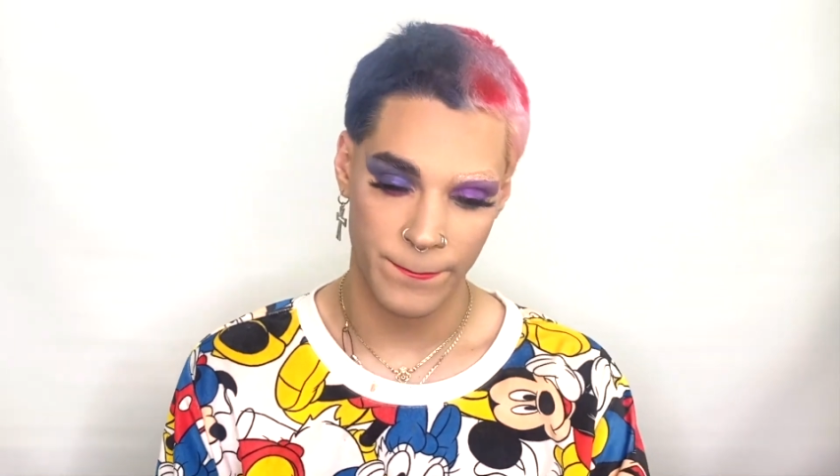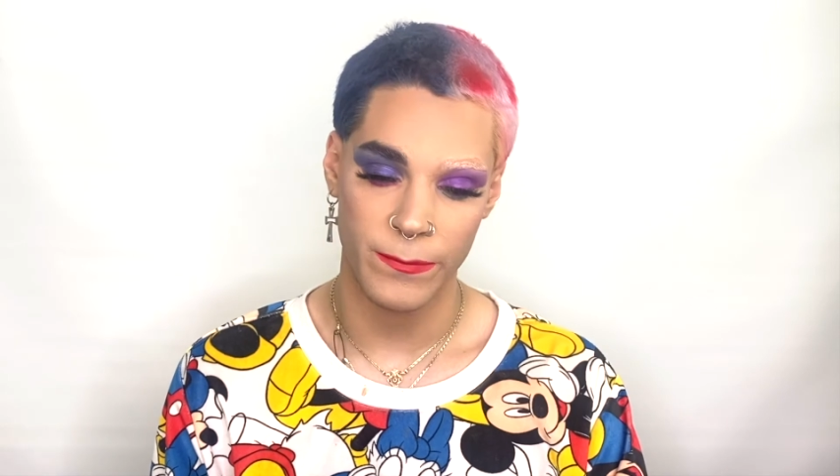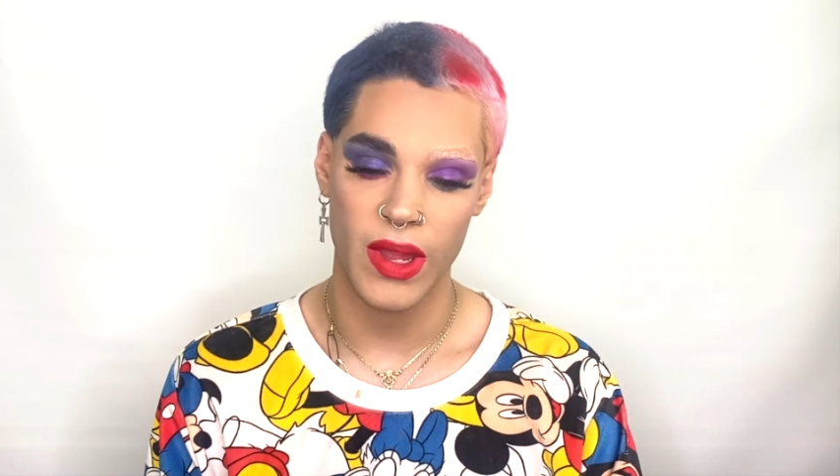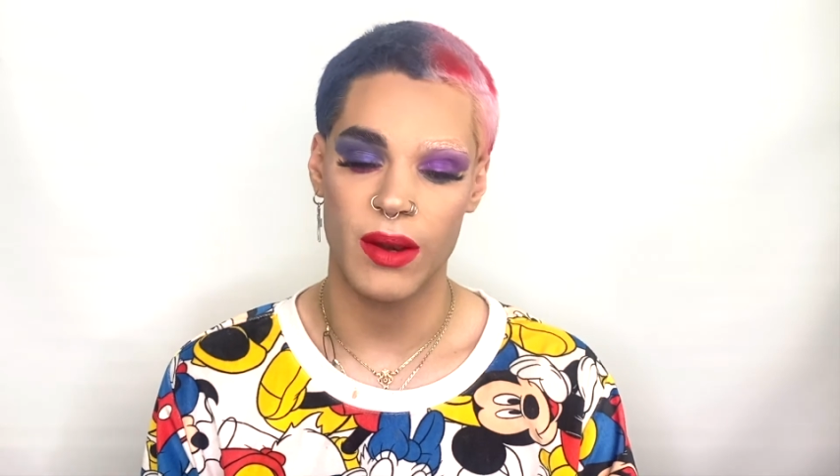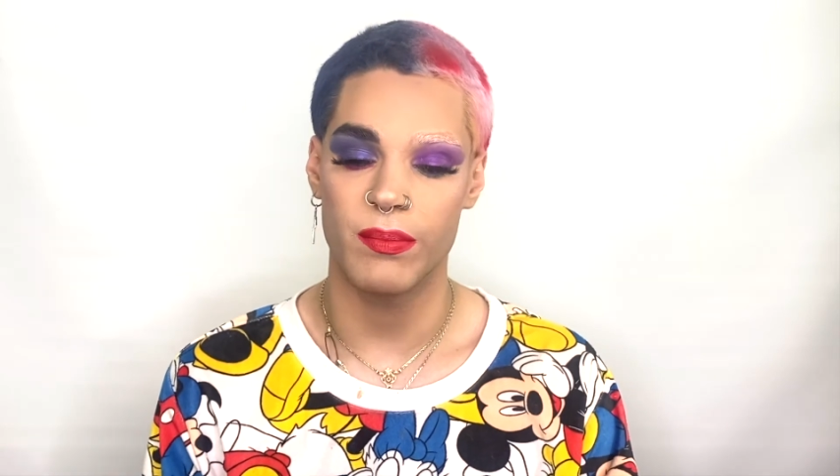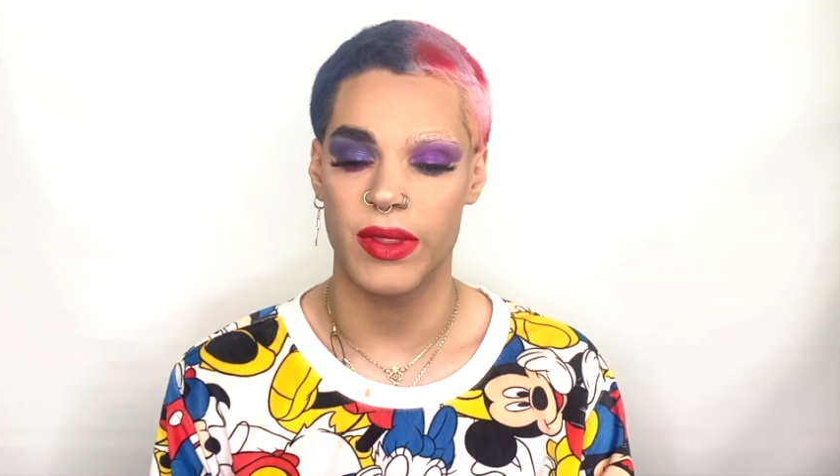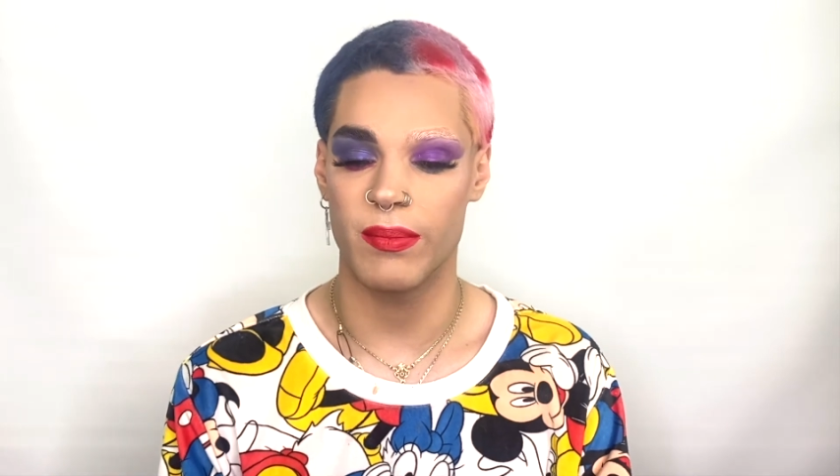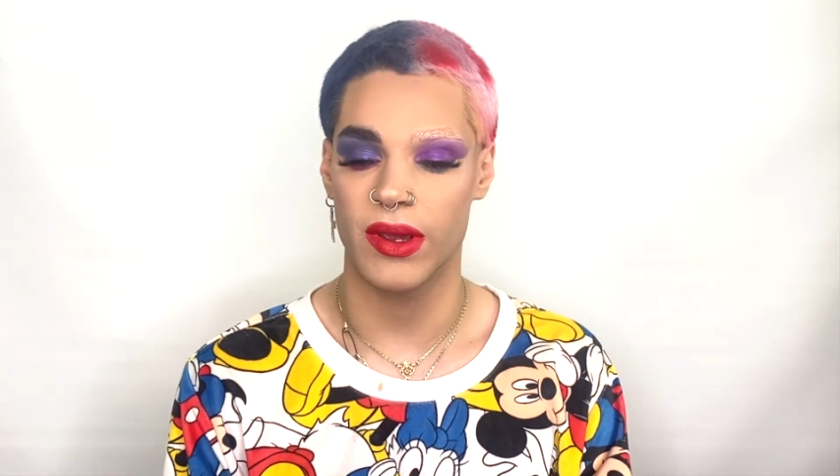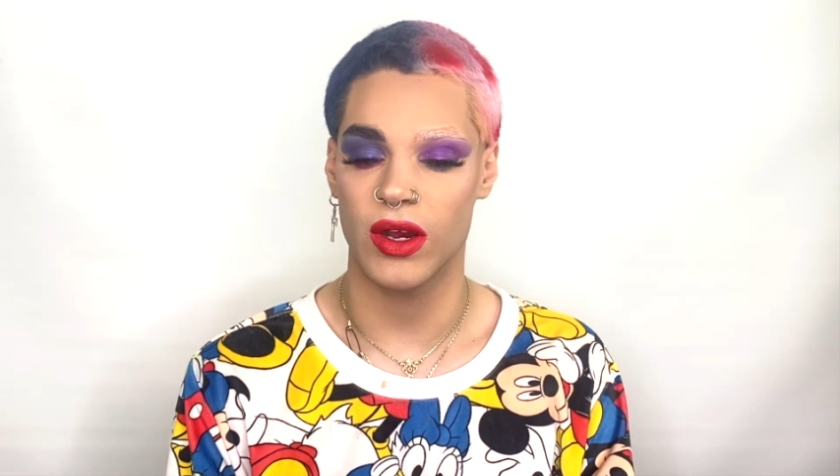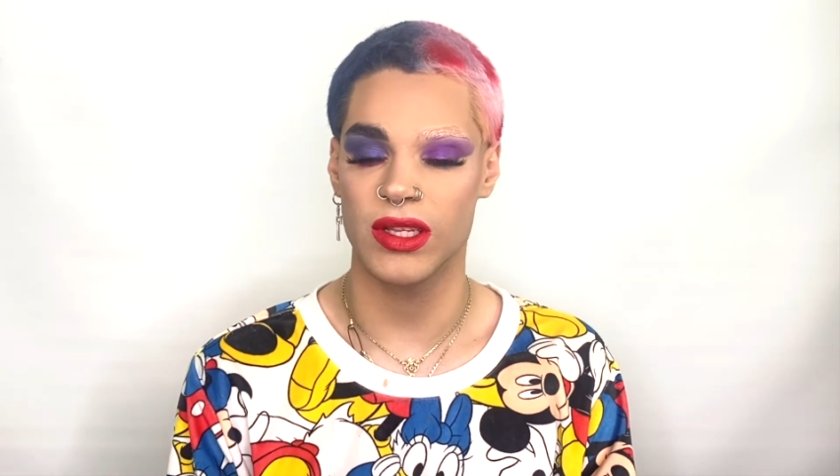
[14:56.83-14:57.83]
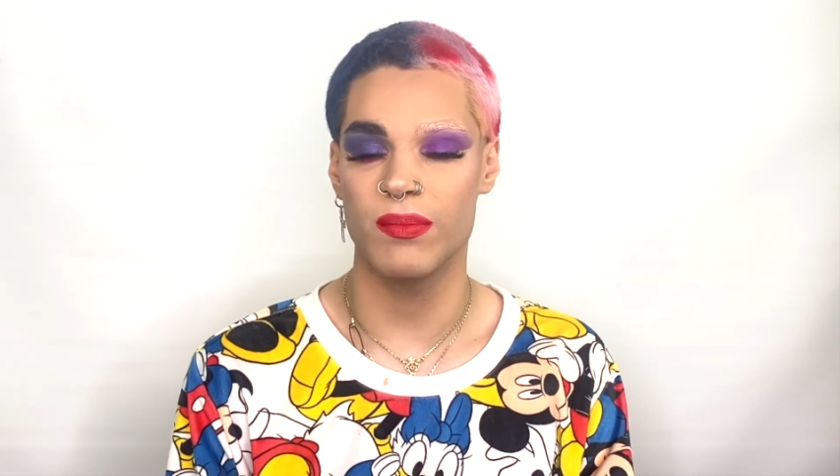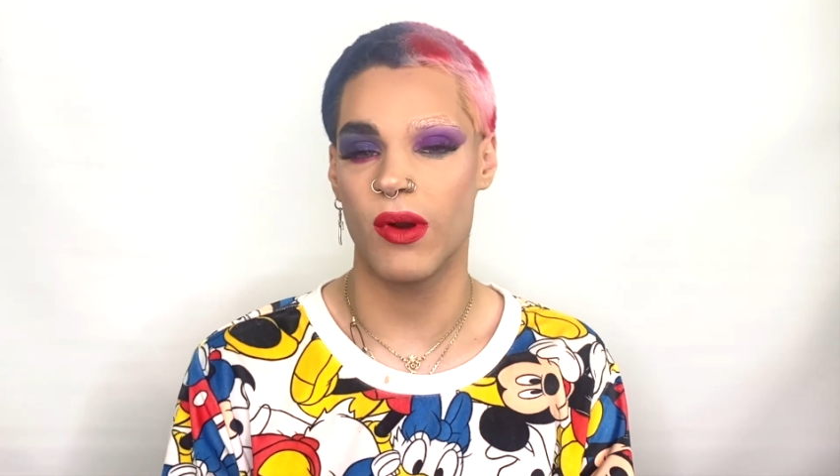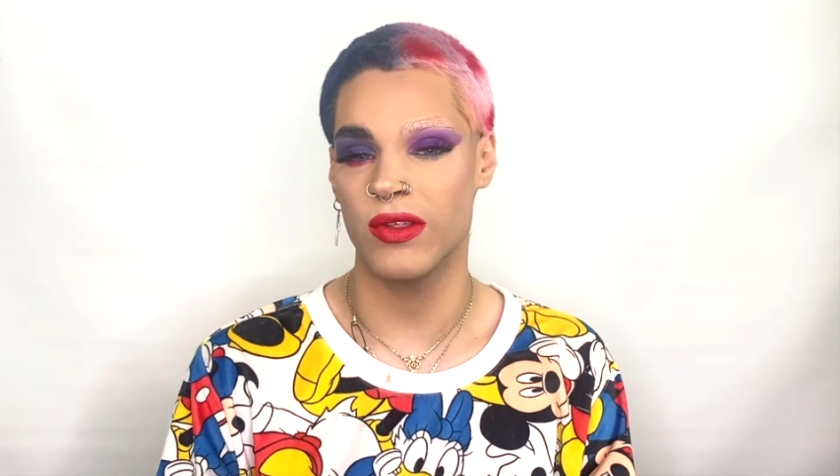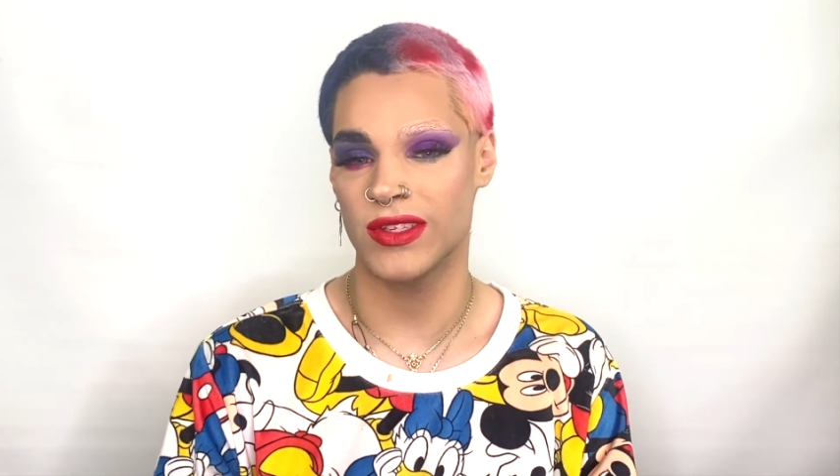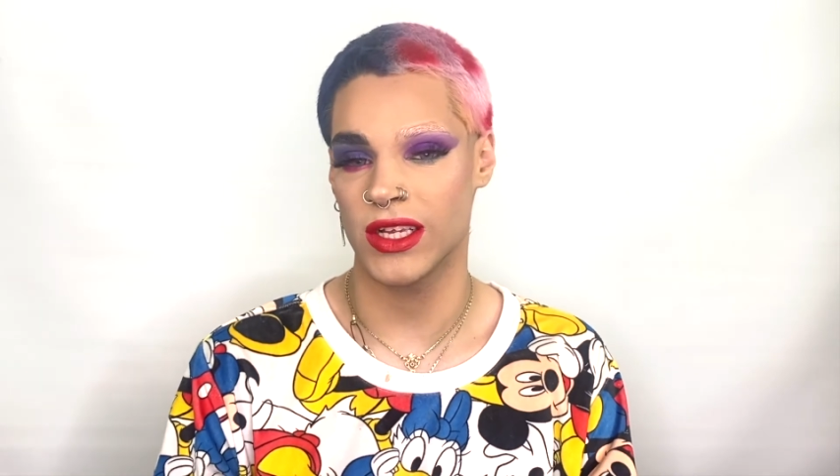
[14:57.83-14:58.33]
And because they're
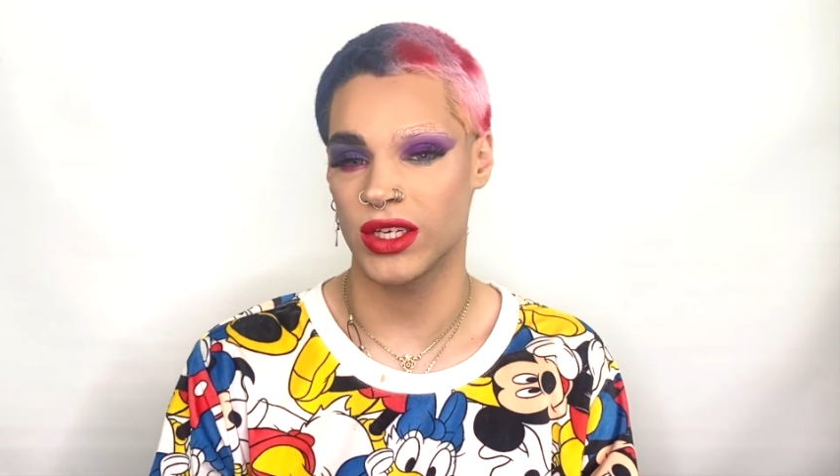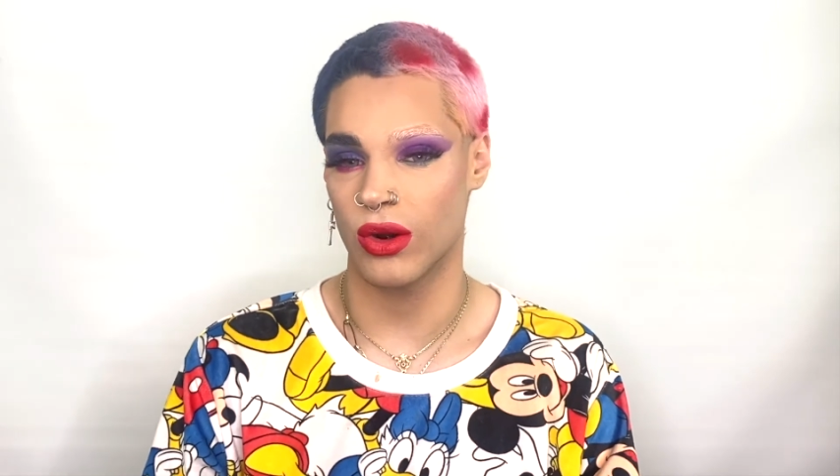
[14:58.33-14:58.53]
both such an